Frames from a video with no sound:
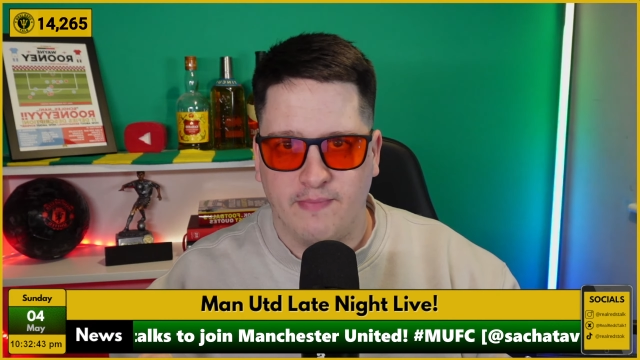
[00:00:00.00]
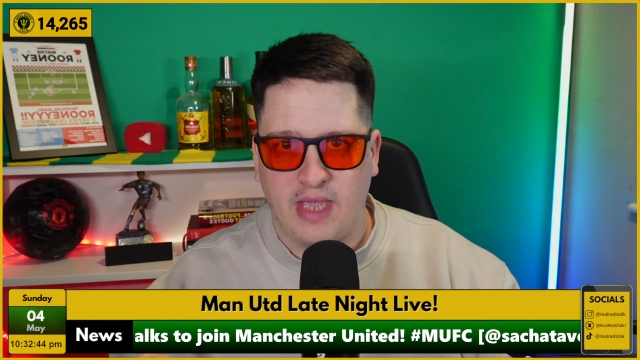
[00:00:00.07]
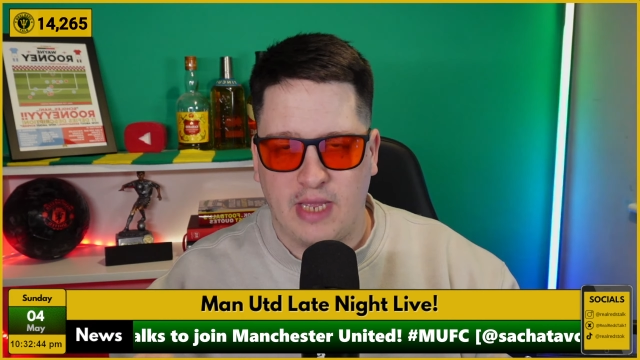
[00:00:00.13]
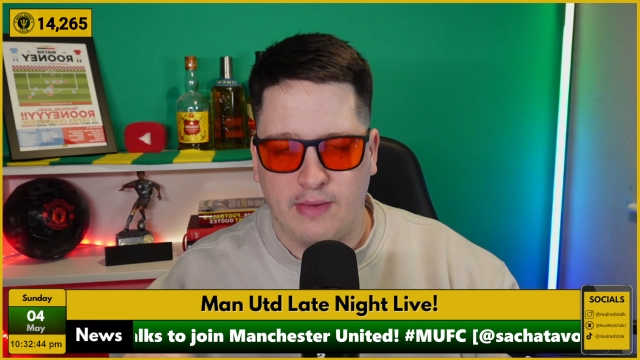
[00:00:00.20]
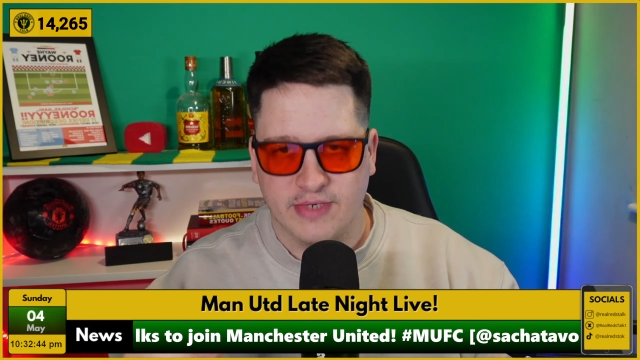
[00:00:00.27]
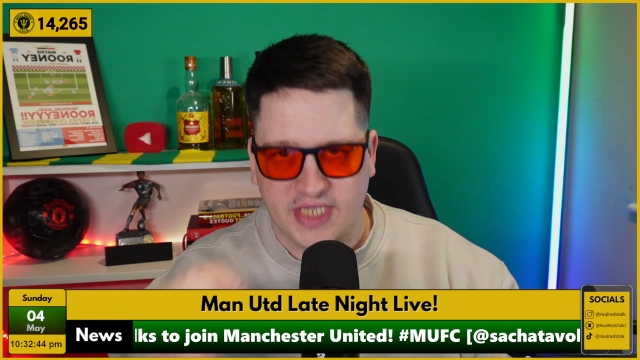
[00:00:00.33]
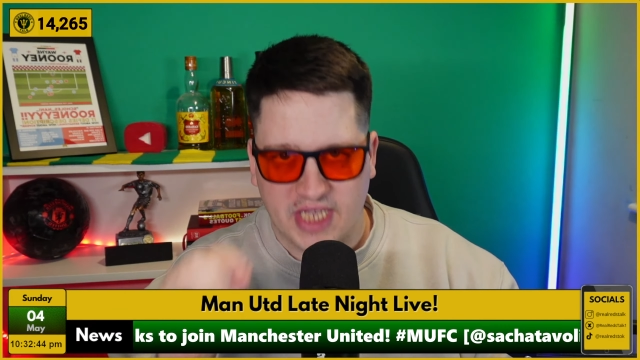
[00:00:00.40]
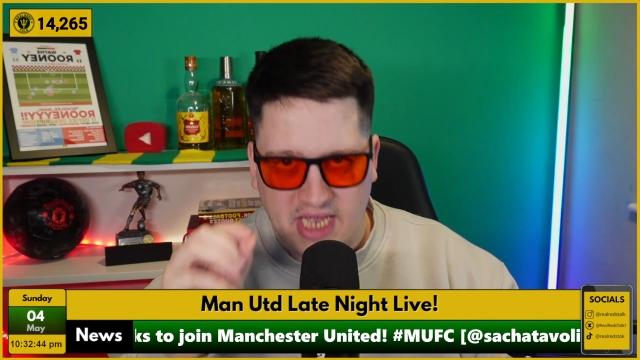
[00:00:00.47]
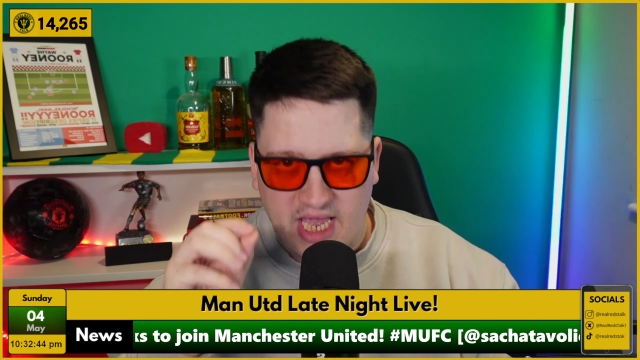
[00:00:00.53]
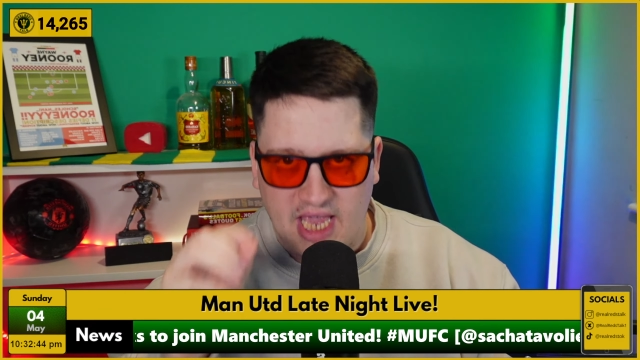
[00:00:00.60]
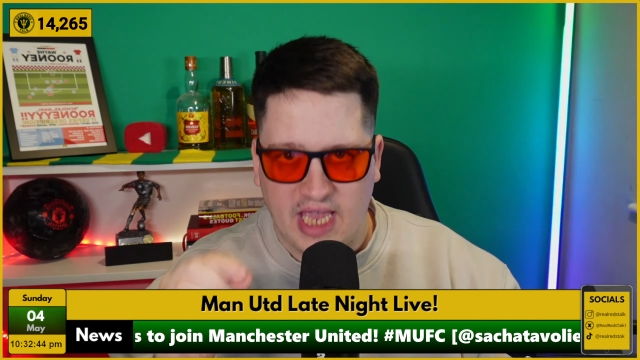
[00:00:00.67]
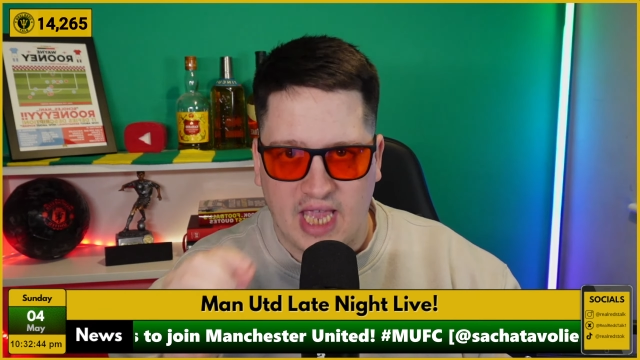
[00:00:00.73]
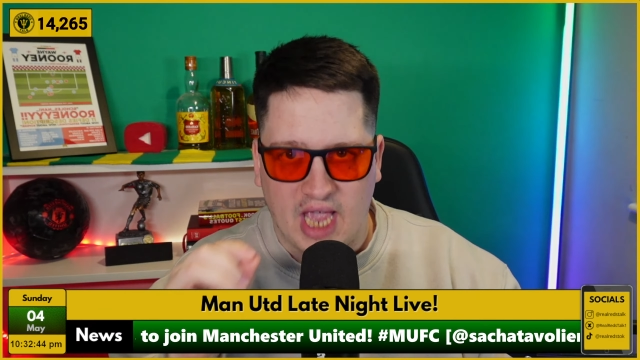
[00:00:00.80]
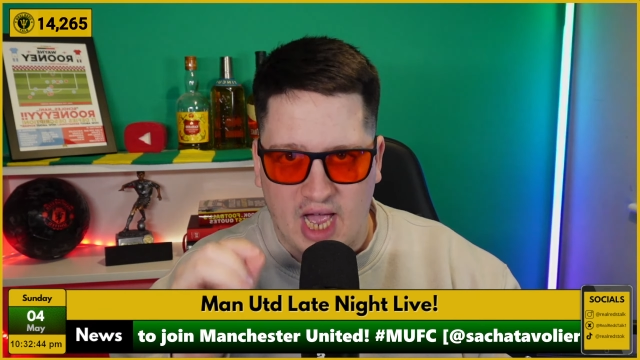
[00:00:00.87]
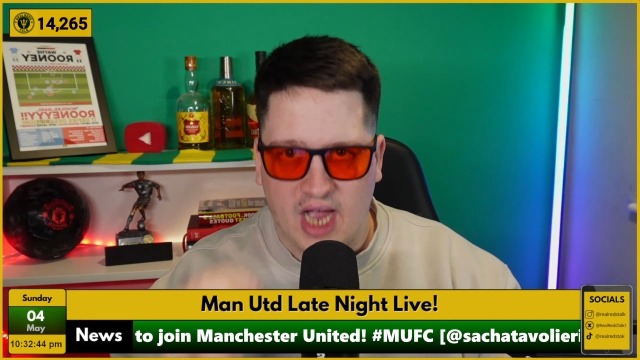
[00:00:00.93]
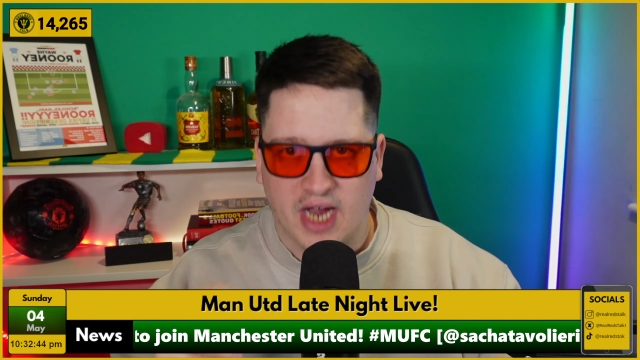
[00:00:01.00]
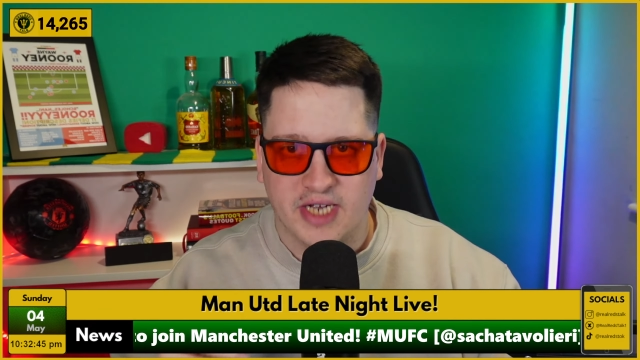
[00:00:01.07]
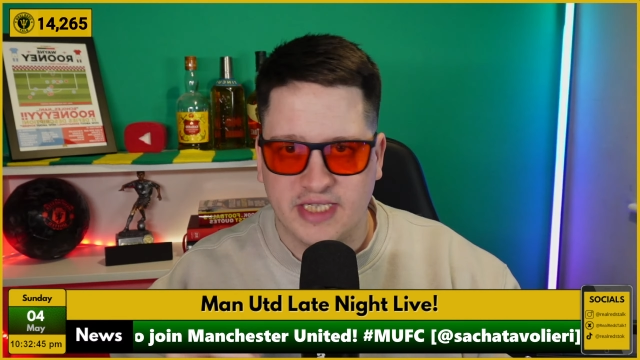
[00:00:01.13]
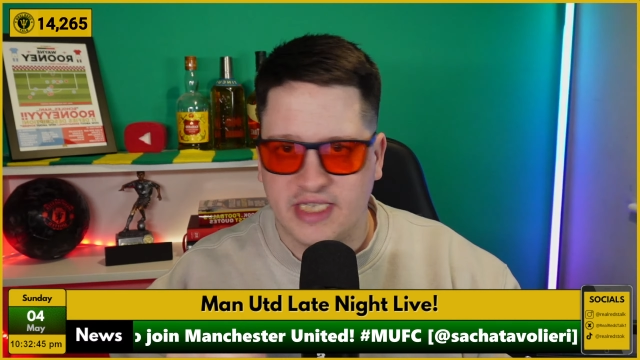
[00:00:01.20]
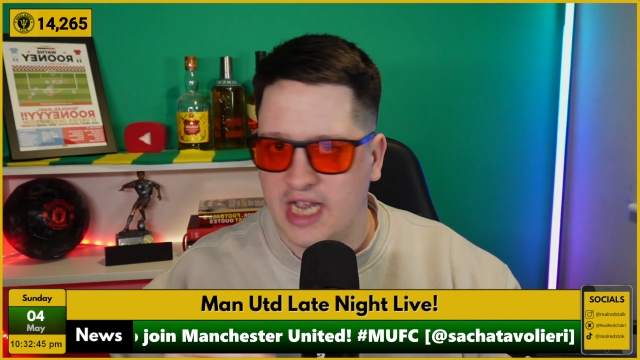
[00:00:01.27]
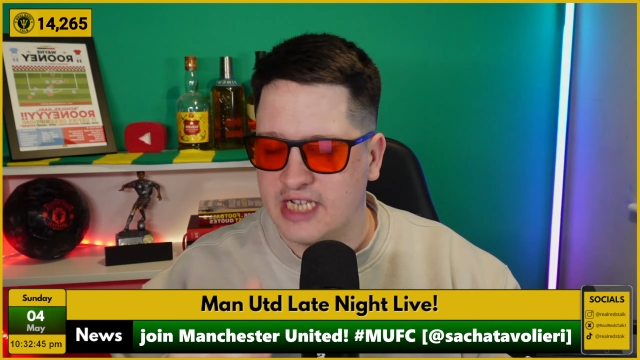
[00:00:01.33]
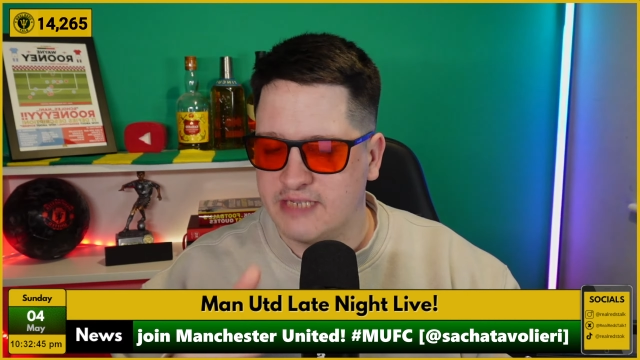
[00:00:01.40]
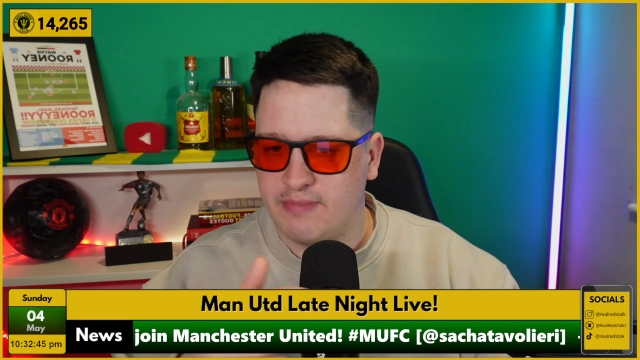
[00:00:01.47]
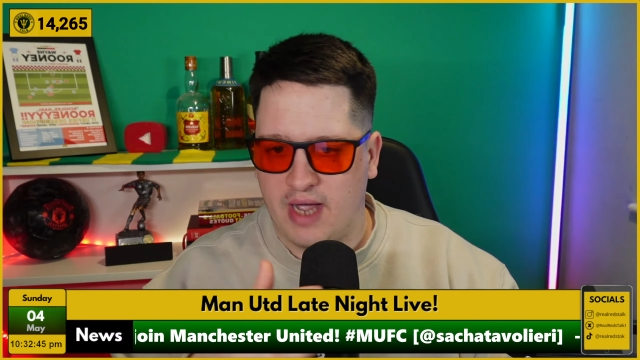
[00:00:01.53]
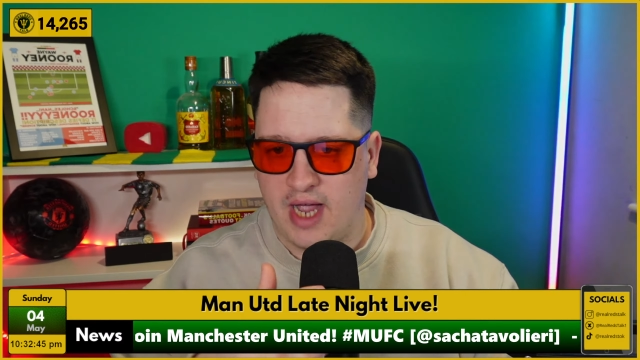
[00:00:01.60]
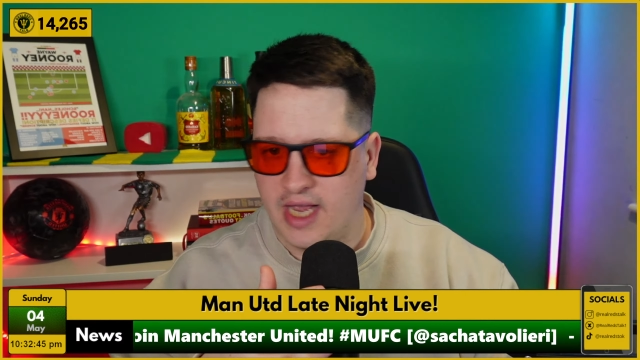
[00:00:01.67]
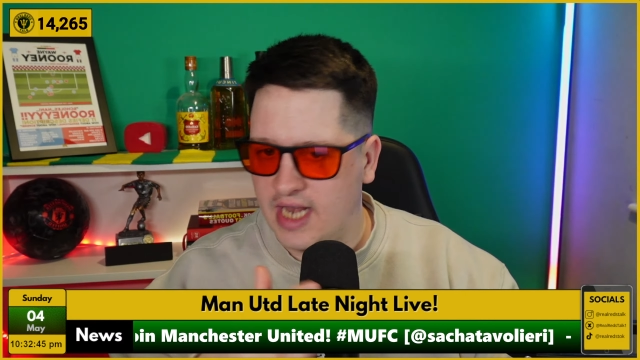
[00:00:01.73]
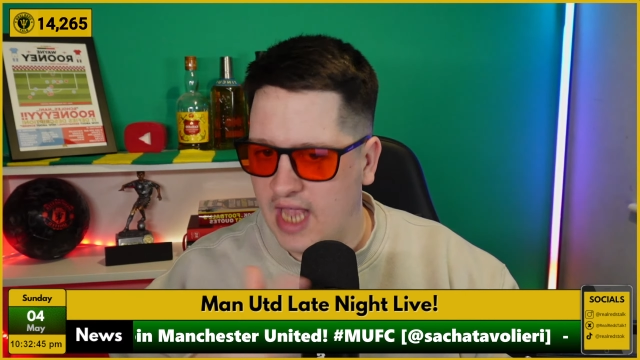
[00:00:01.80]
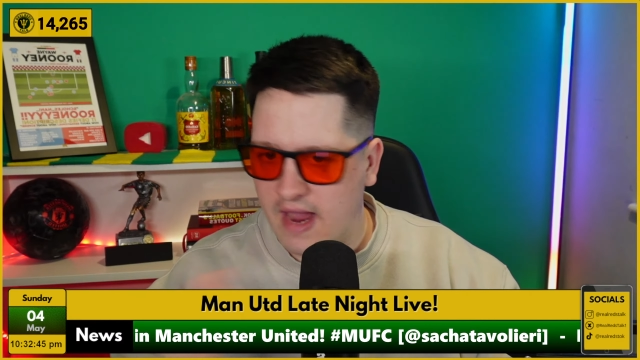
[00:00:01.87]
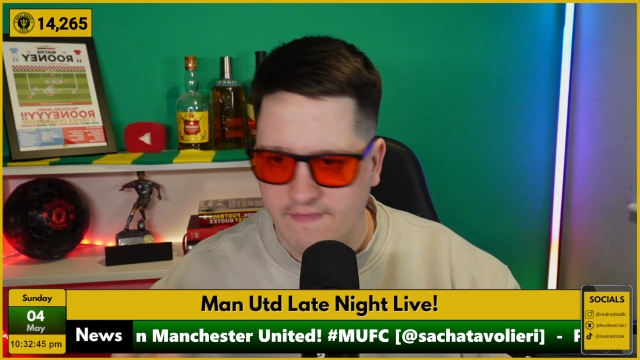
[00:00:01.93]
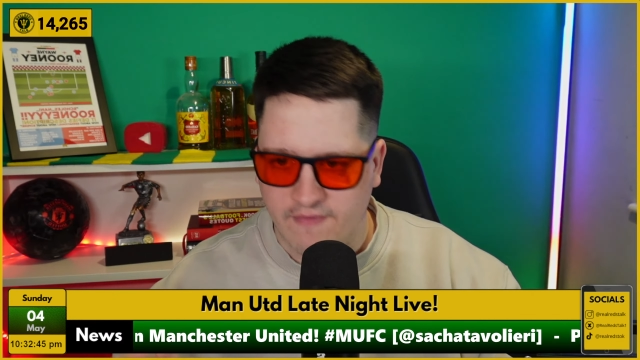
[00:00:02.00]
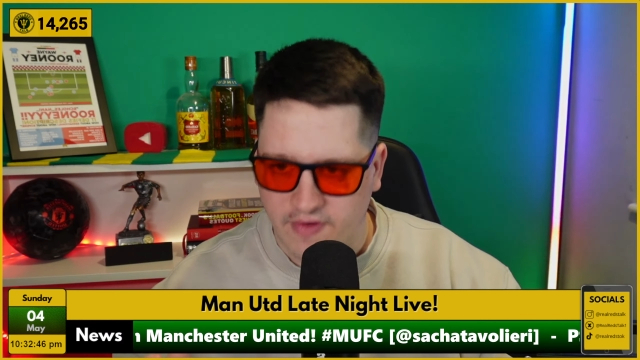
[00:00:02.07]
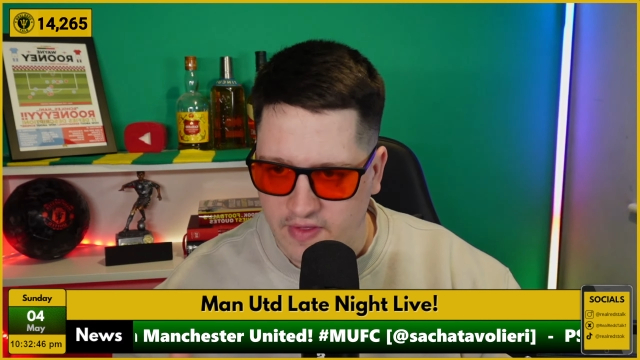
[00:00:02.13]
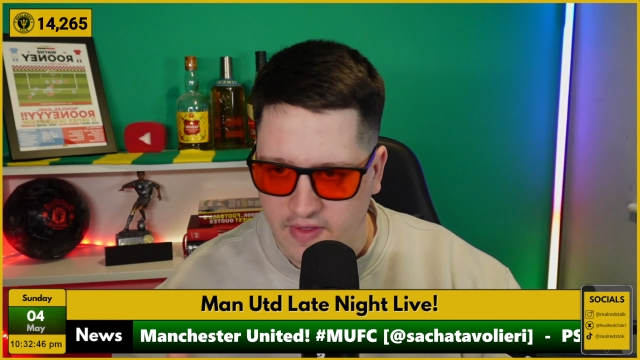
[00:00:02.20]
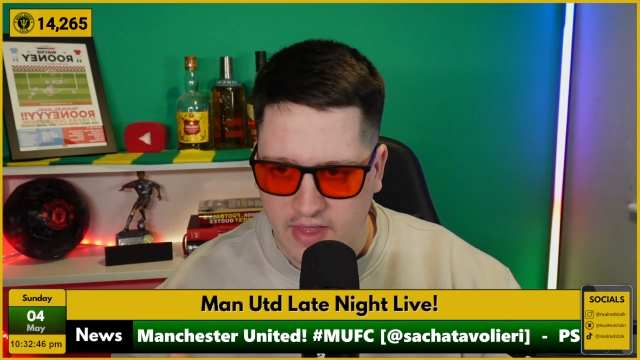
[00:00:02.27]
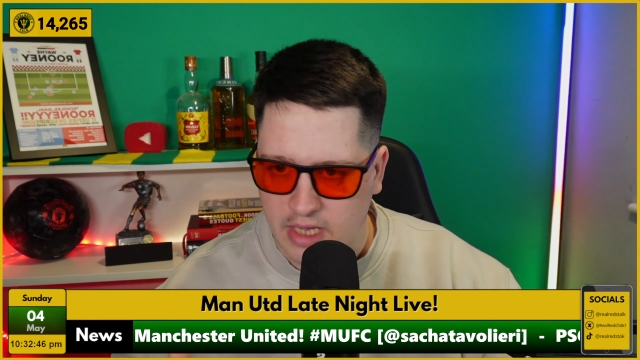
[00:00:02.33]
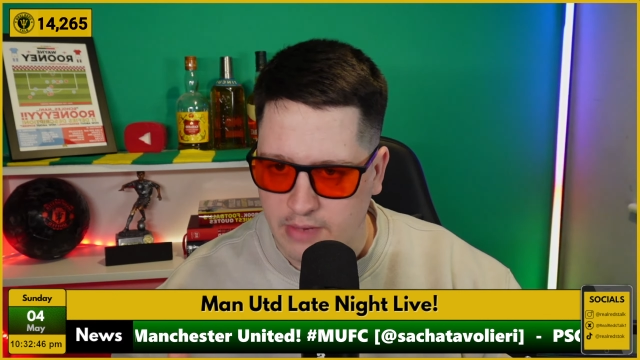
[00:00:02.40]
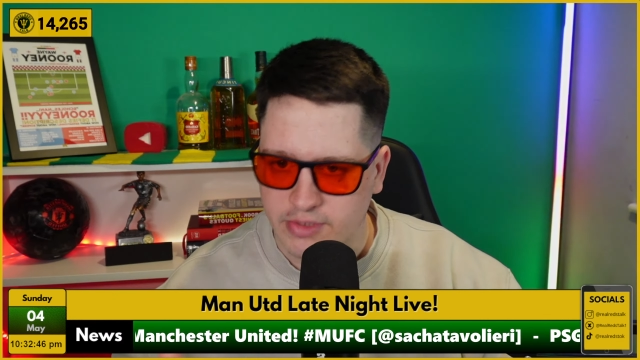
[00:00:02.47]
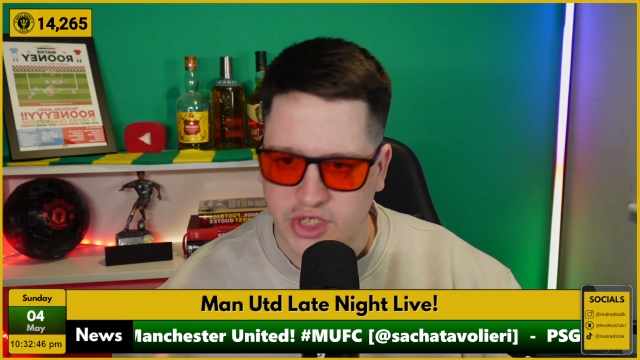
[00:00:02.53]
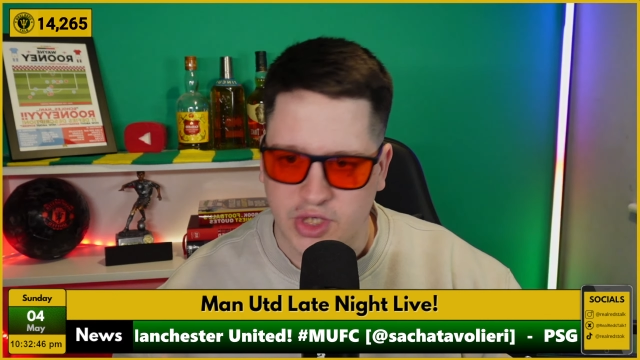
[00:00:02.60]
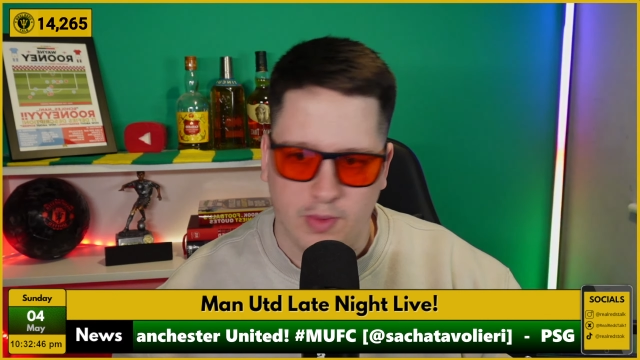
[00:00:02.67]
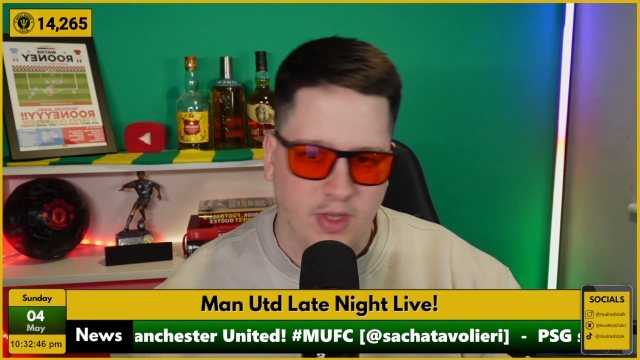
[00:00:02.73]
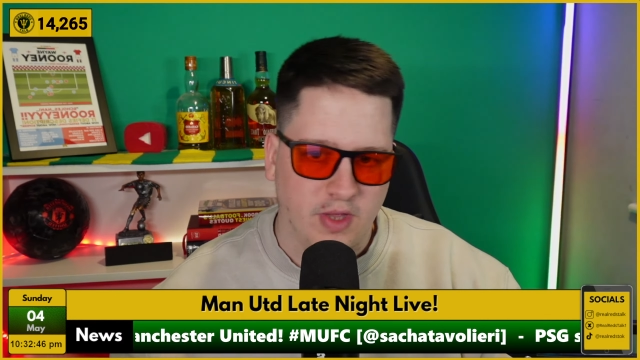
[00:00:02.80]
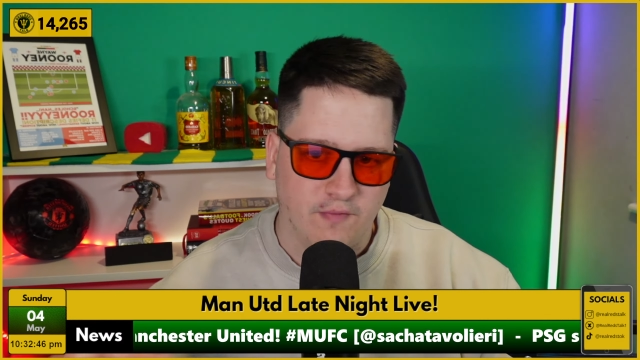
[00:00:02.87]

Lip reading: He was the key architect behind everything that they was doing,